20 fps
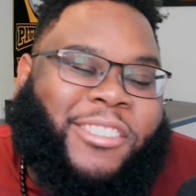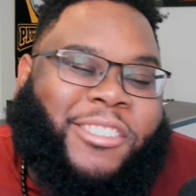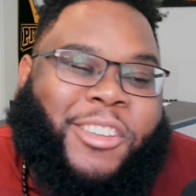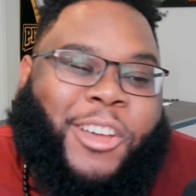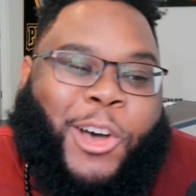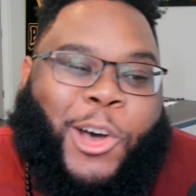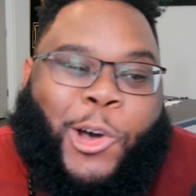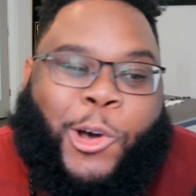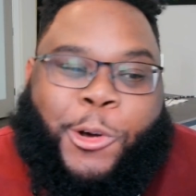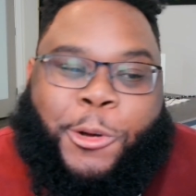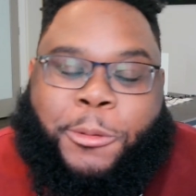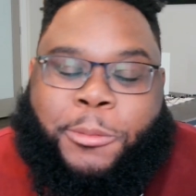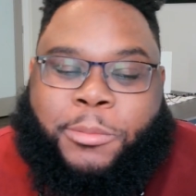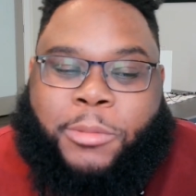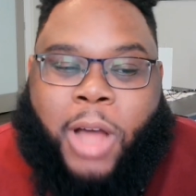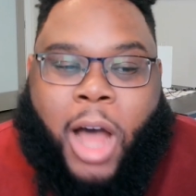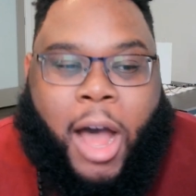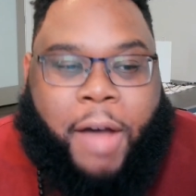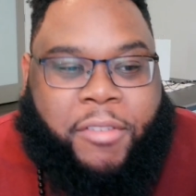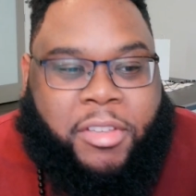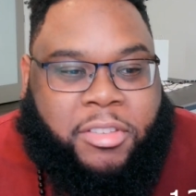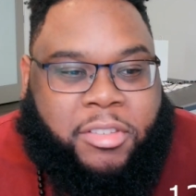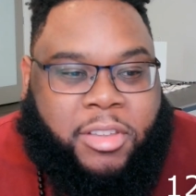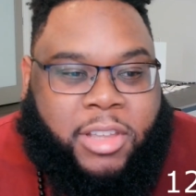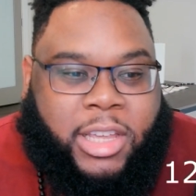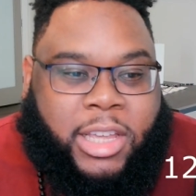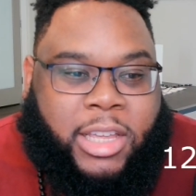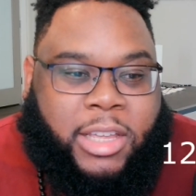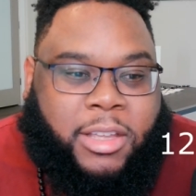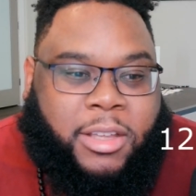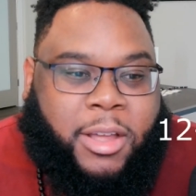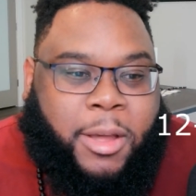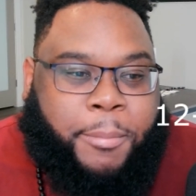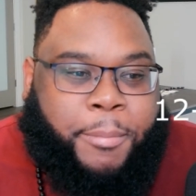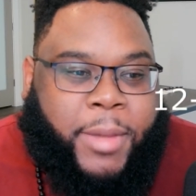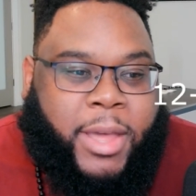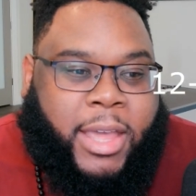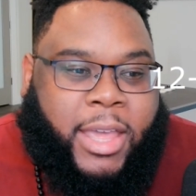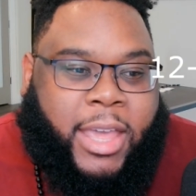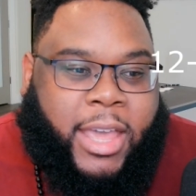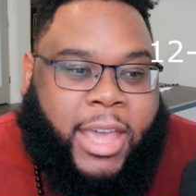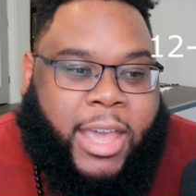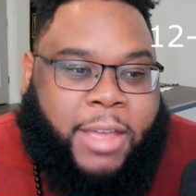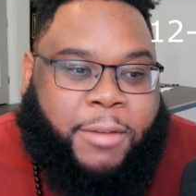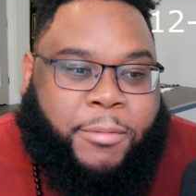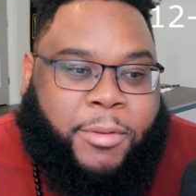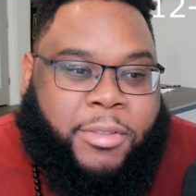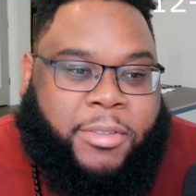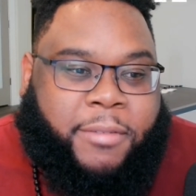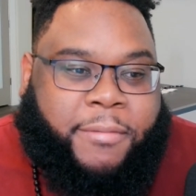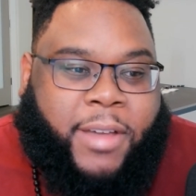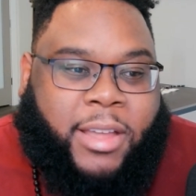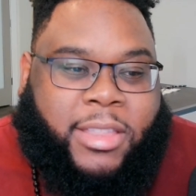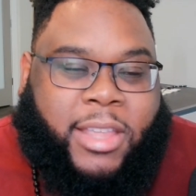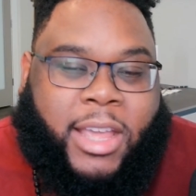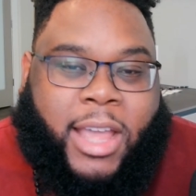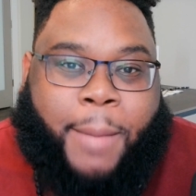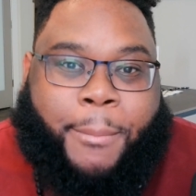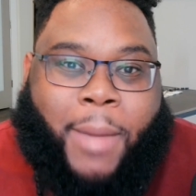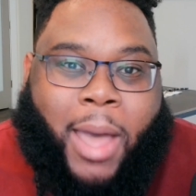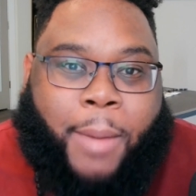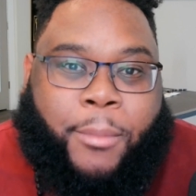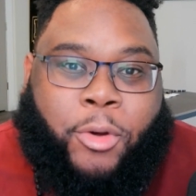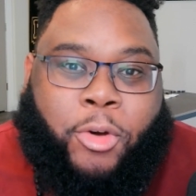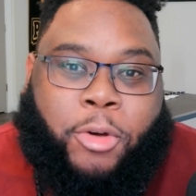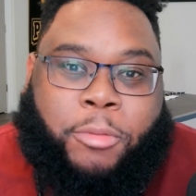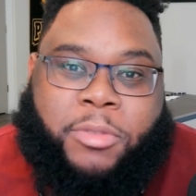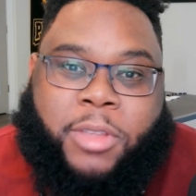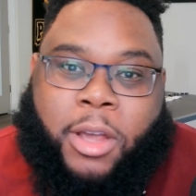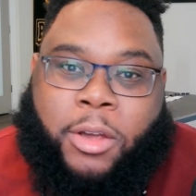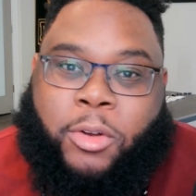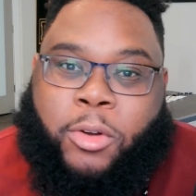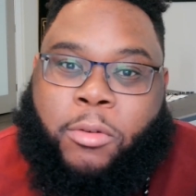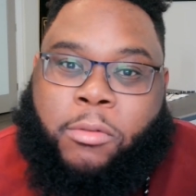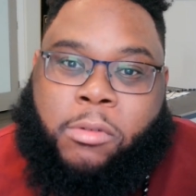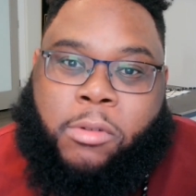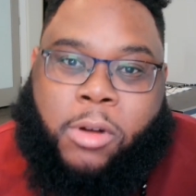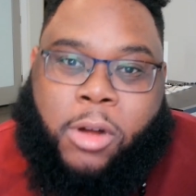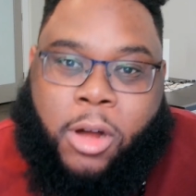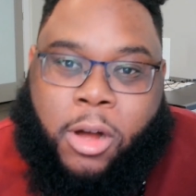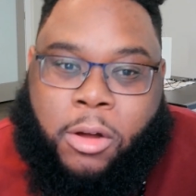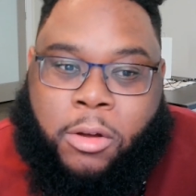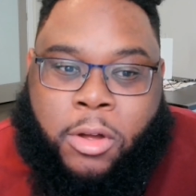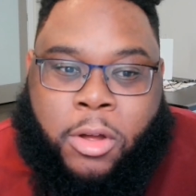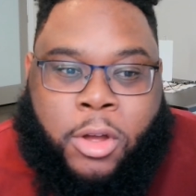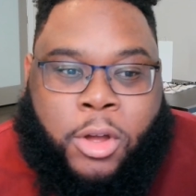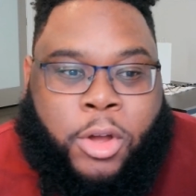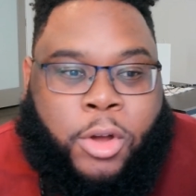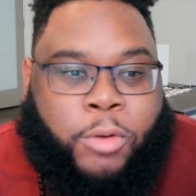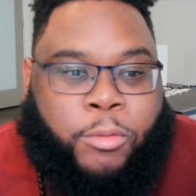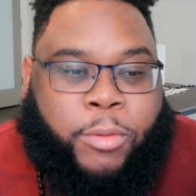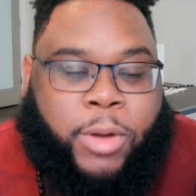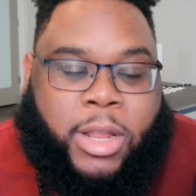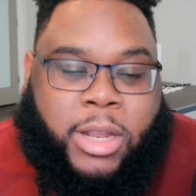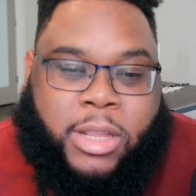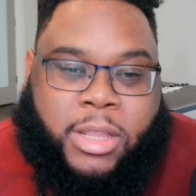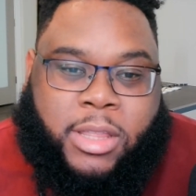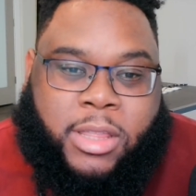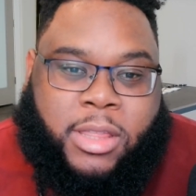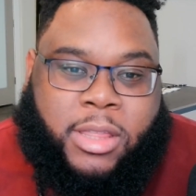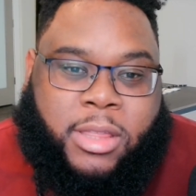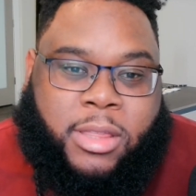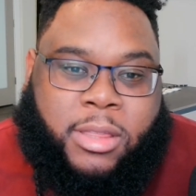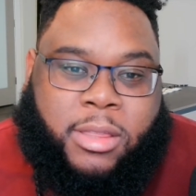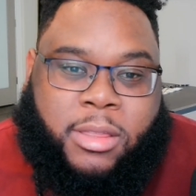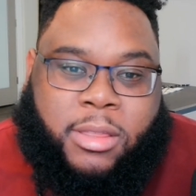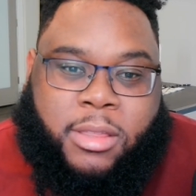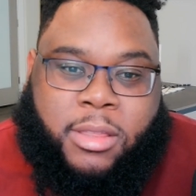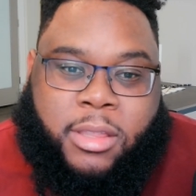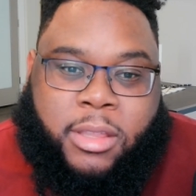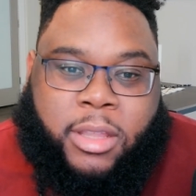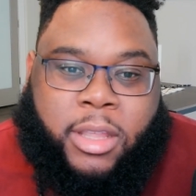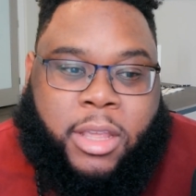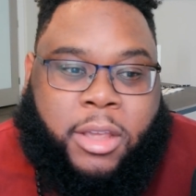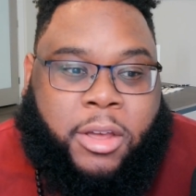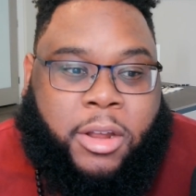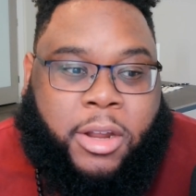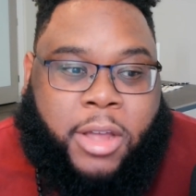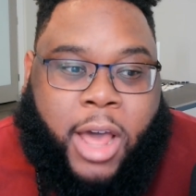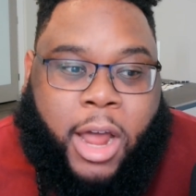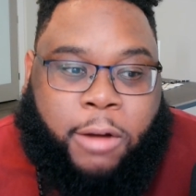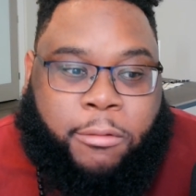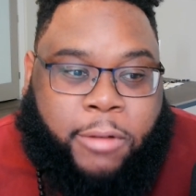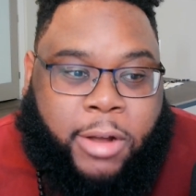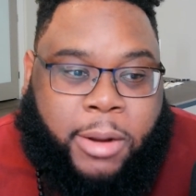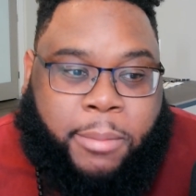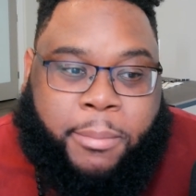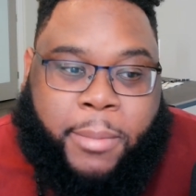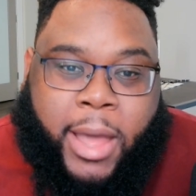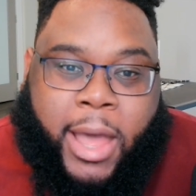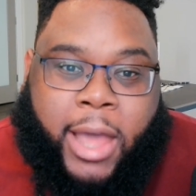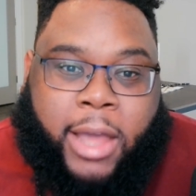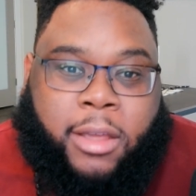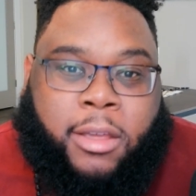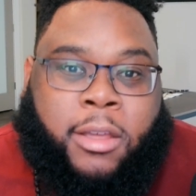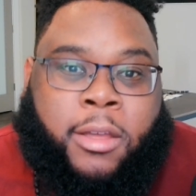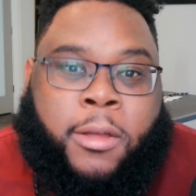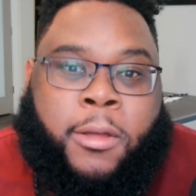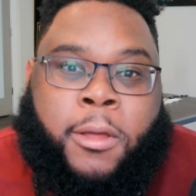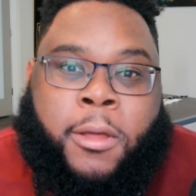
So obviously a big hit was the fact that he got Pat Mahomes second overall when he could have got a running back,